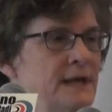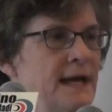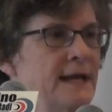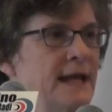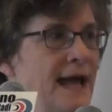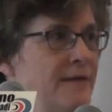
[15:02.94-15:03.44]

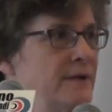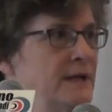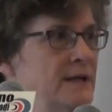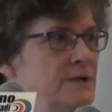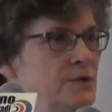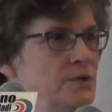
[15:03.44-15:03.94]
and
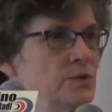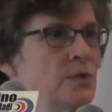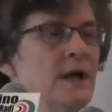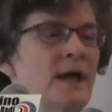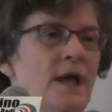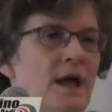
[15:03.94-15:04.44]
advocates who
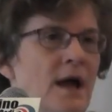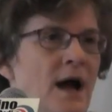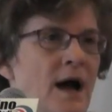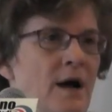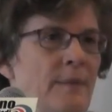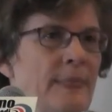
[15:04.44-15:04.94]

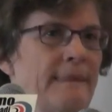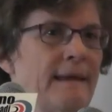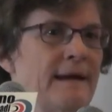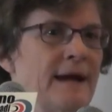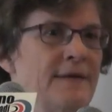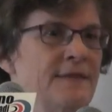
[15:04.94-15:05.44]

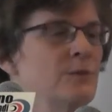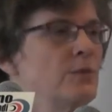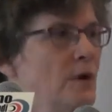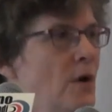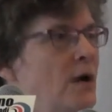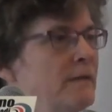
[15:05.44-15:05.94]
I think
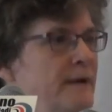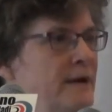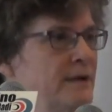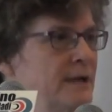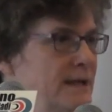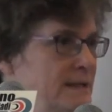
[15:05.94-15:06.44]
we're all
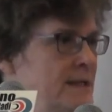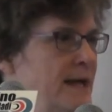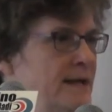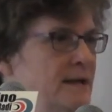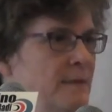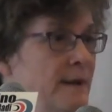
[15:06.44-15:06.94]
very
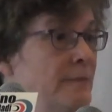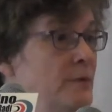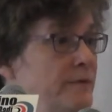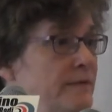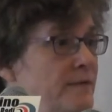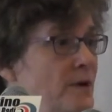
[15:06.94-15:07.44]
excited about
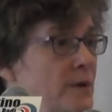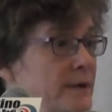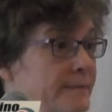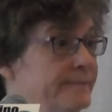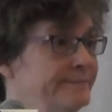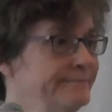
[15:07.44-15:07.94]
moving forward.
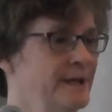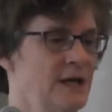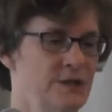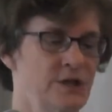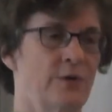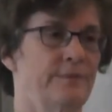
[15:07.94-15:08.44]

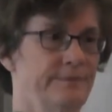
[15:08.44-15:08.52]
So,